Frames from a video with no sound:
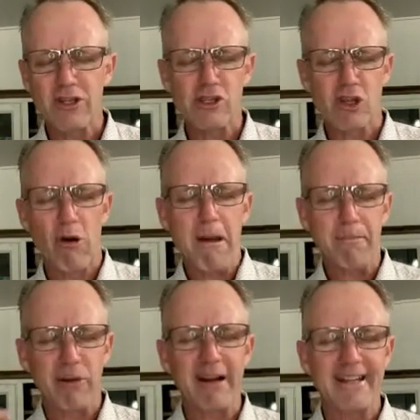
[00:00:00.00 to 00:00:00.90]
And so I
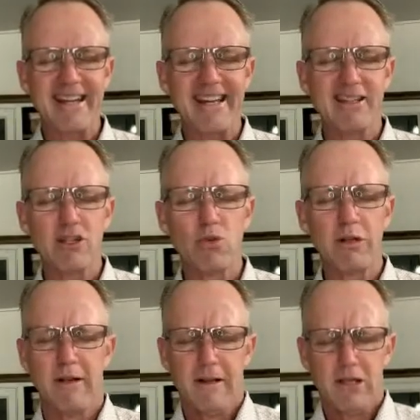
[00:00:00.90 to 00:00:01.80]
pray today that you
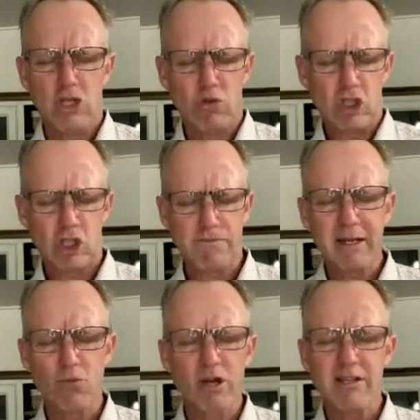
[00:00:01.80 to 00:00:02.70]
would
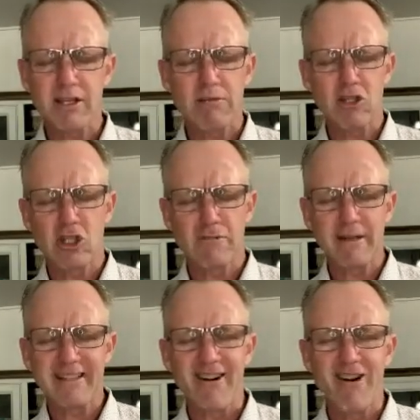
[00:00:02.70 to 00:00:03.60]
speak wisdom. You'd
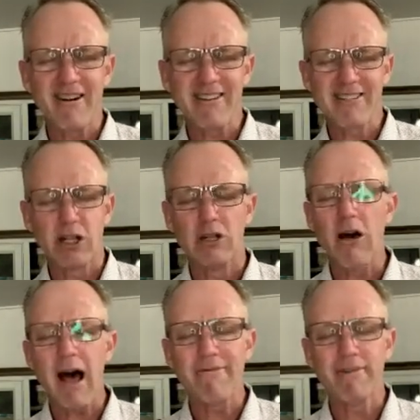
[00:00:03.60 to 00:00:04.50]
speak the oracles and the
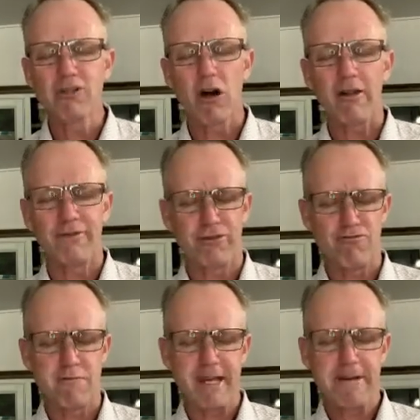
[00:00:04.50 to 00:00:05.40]
life of God
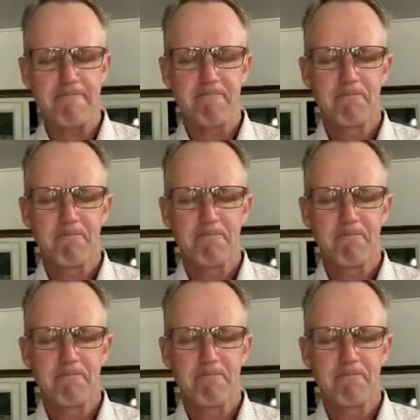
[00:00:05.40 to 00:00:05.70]
through me.